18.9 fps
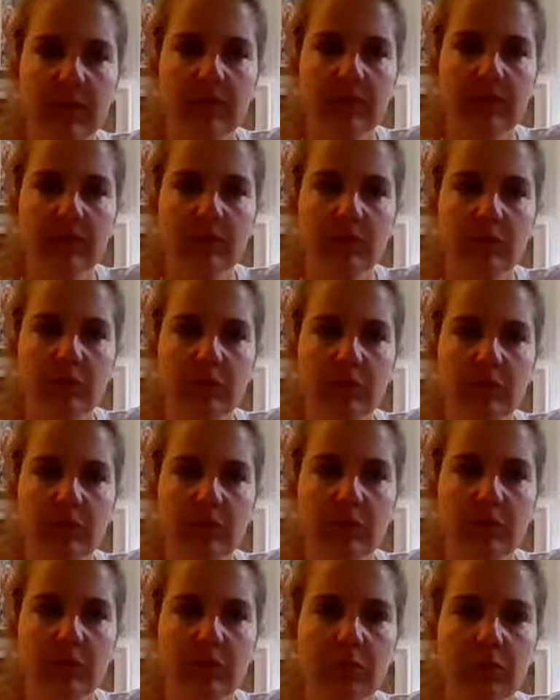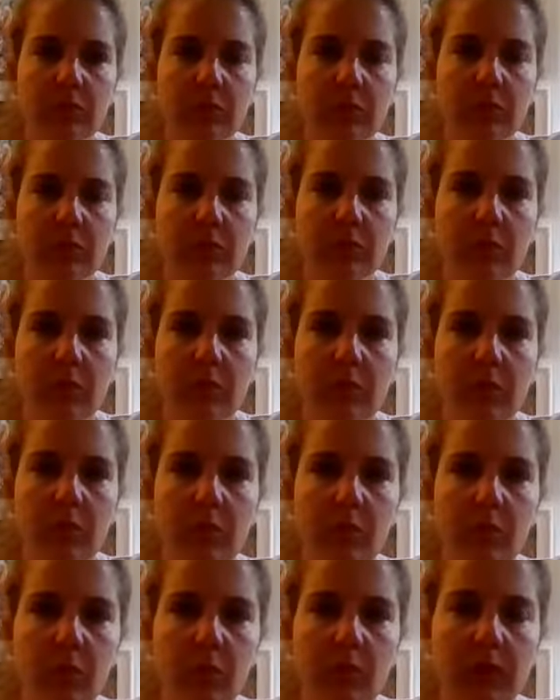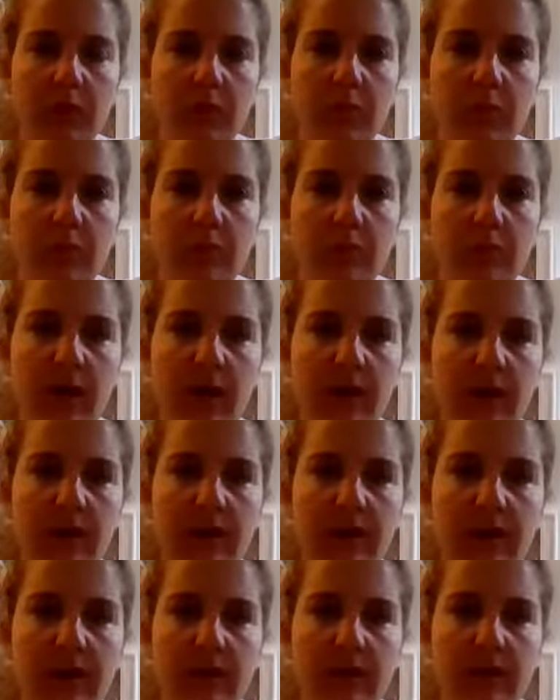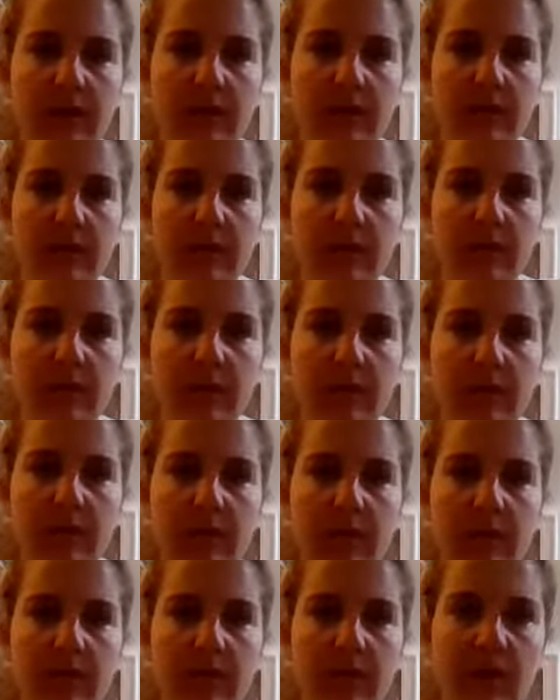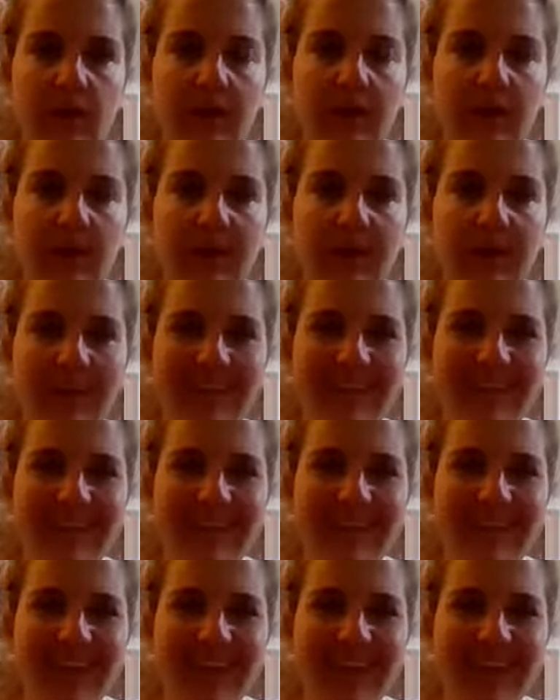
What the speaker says: Nice. One more breath in. We're almost done here.